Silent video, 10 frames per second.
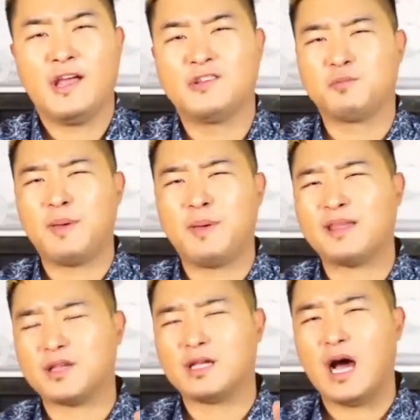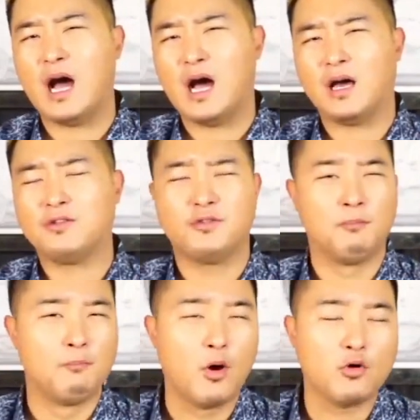expect God
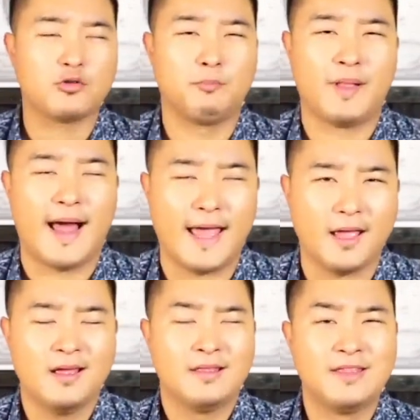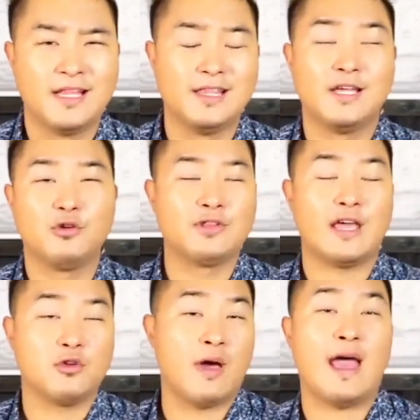to multiply the little
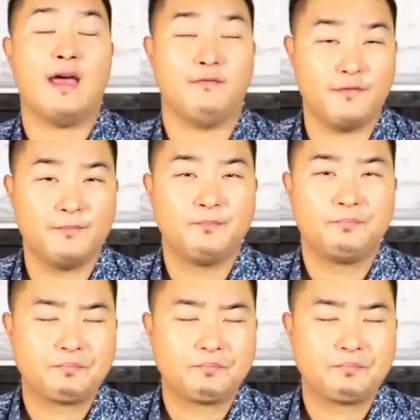that you have.